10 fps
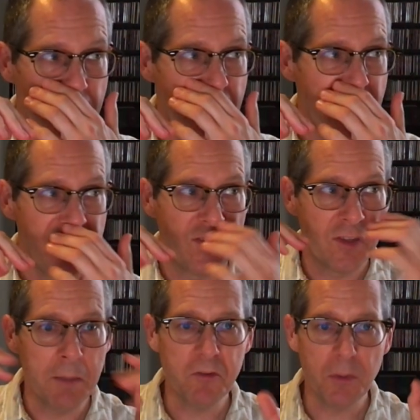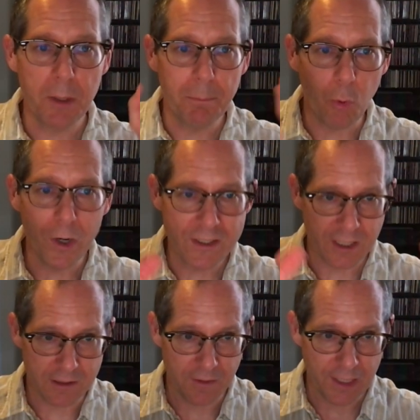seems to be
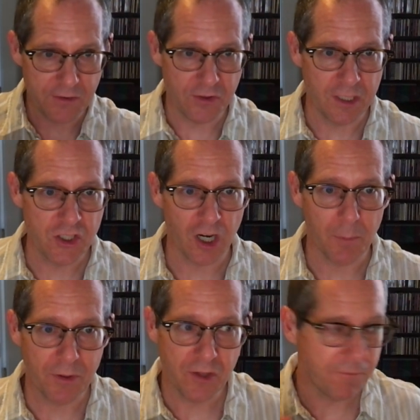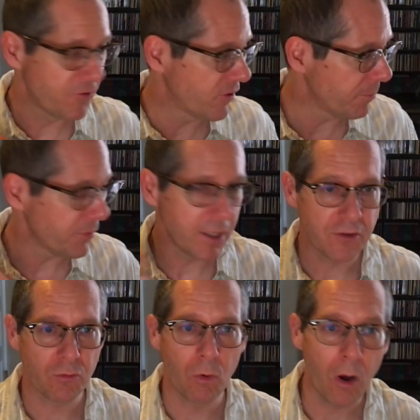pointing to that C sharp as if
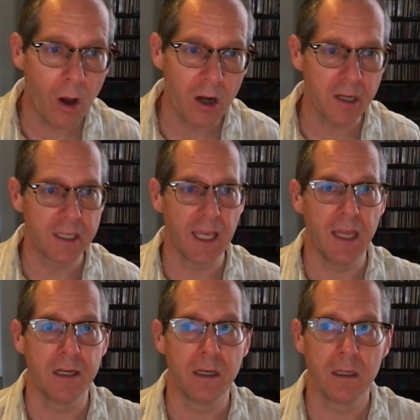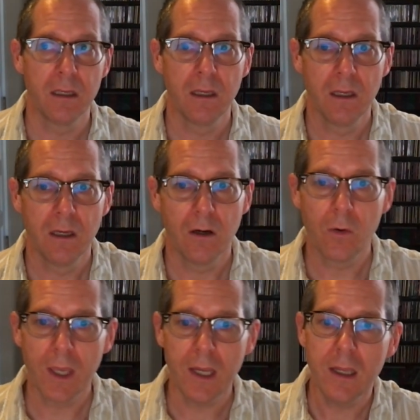something's wrong again.
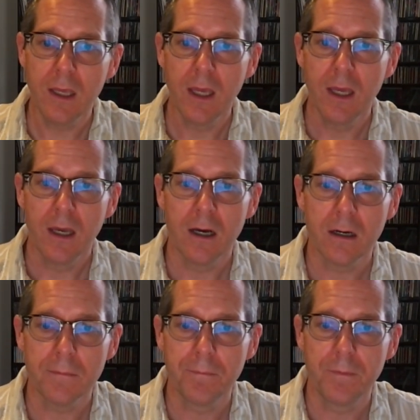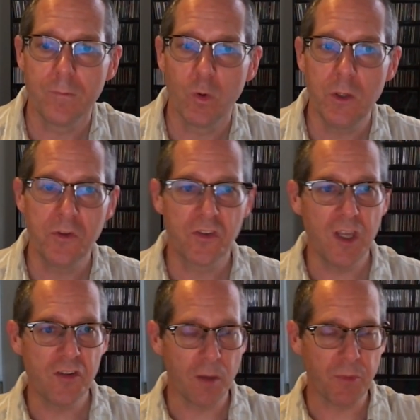Okay, when you see
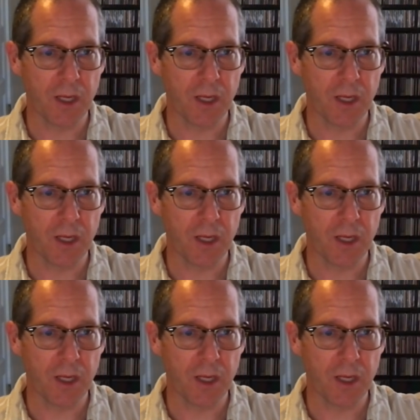something